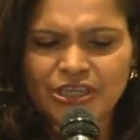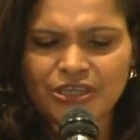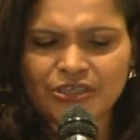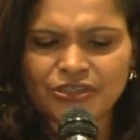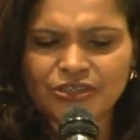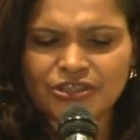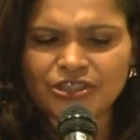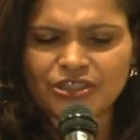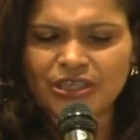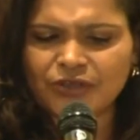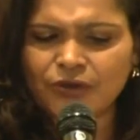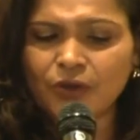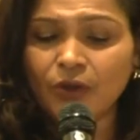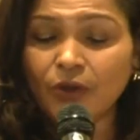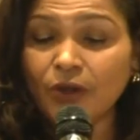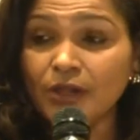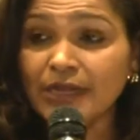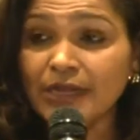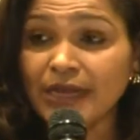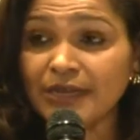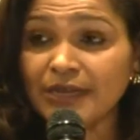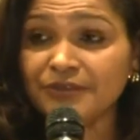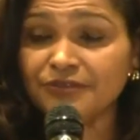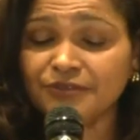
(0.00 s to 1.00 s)
that all
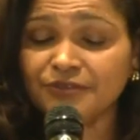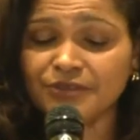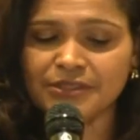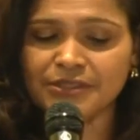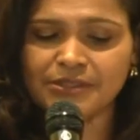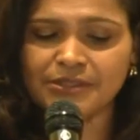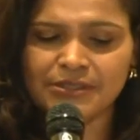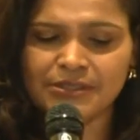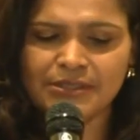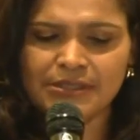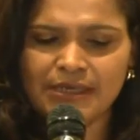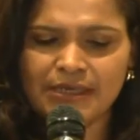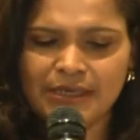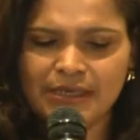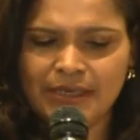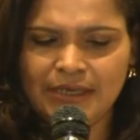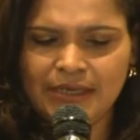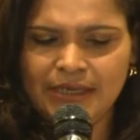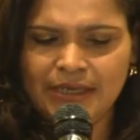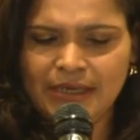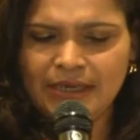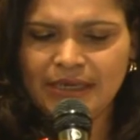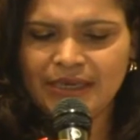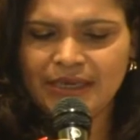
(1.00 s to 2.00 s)
countries,
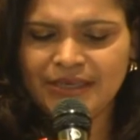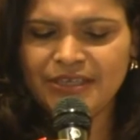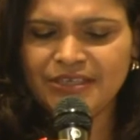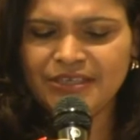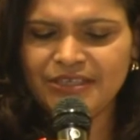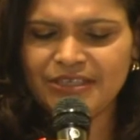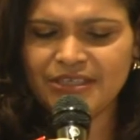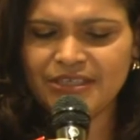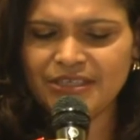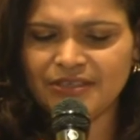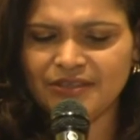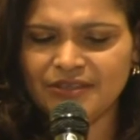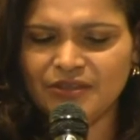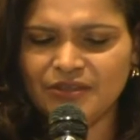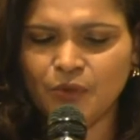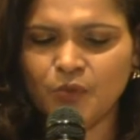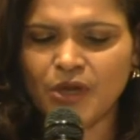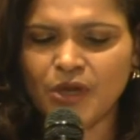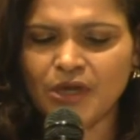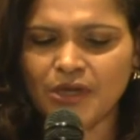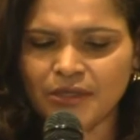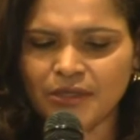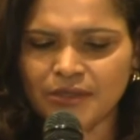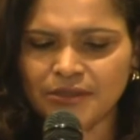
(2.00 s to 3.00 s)
and indeed the
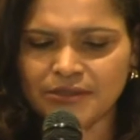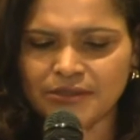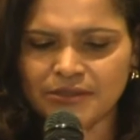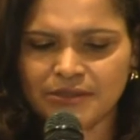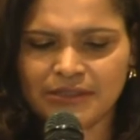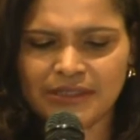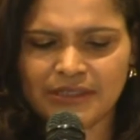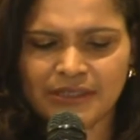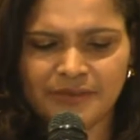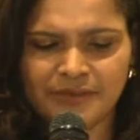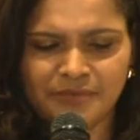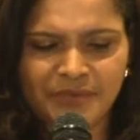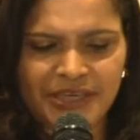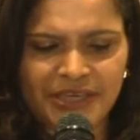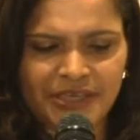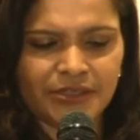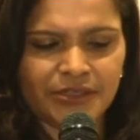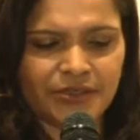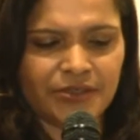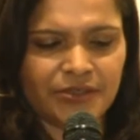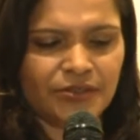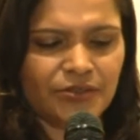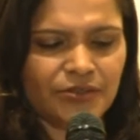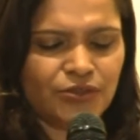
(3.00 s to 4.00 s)
world, can
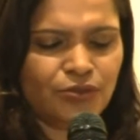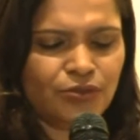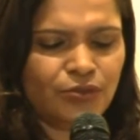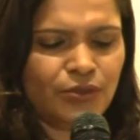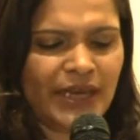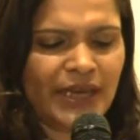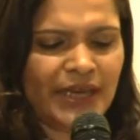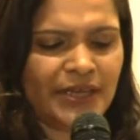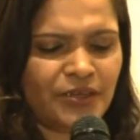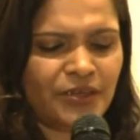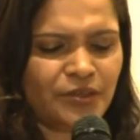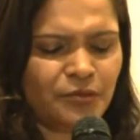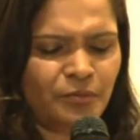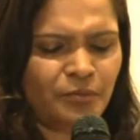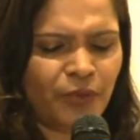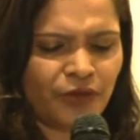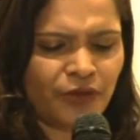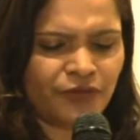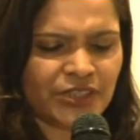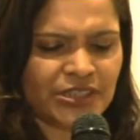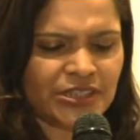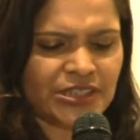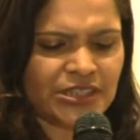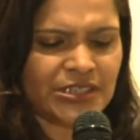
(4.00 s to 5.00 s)
make to end
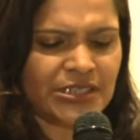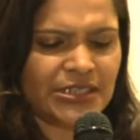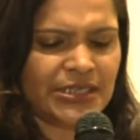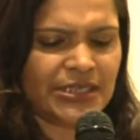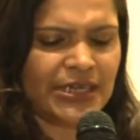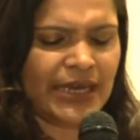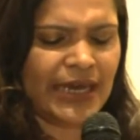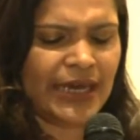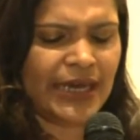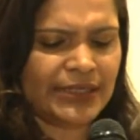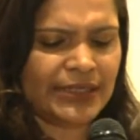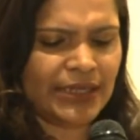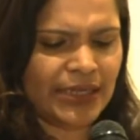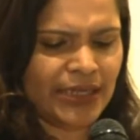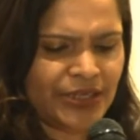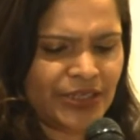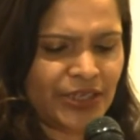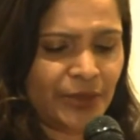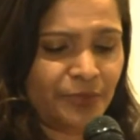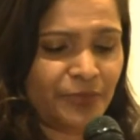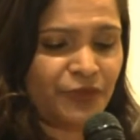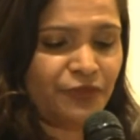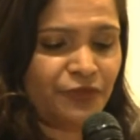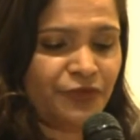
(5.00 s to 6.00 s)
poverty, hunger, and
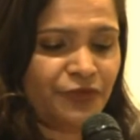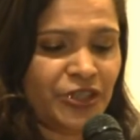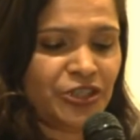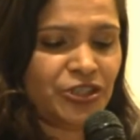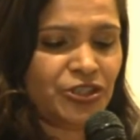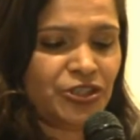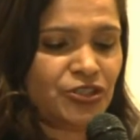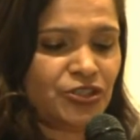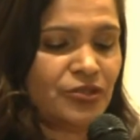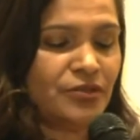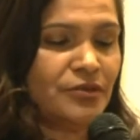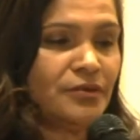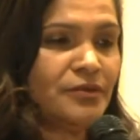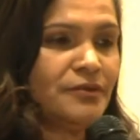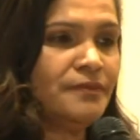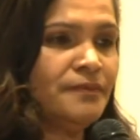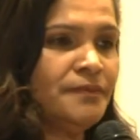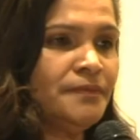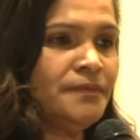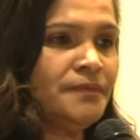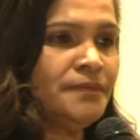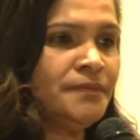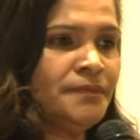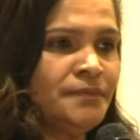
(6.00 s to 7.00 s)
deprivation
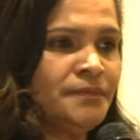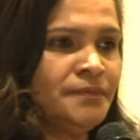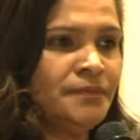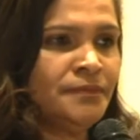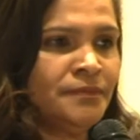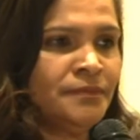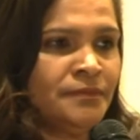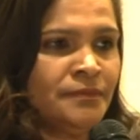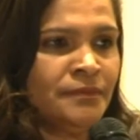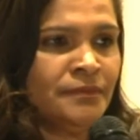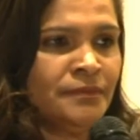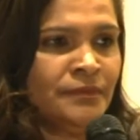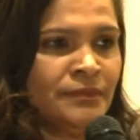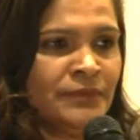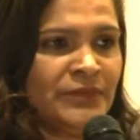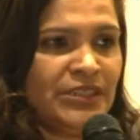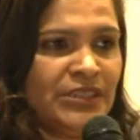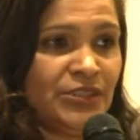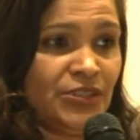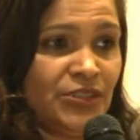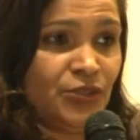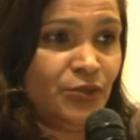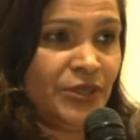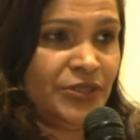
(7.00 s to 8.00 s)
is
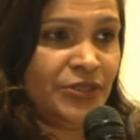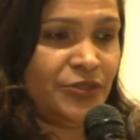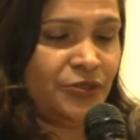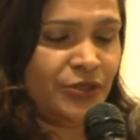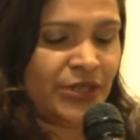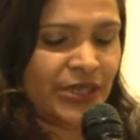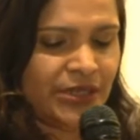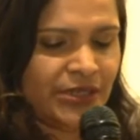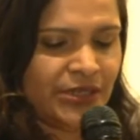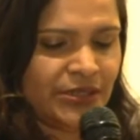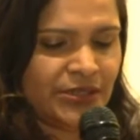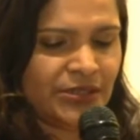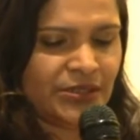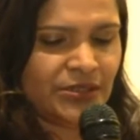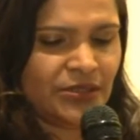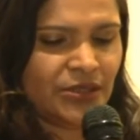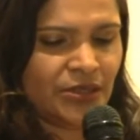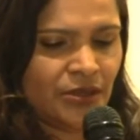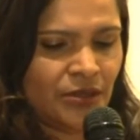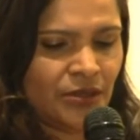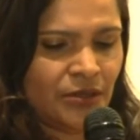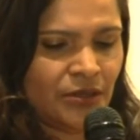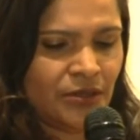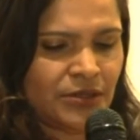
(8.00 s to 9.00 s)
to educate
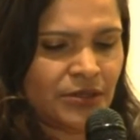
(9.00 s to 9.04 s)
girls.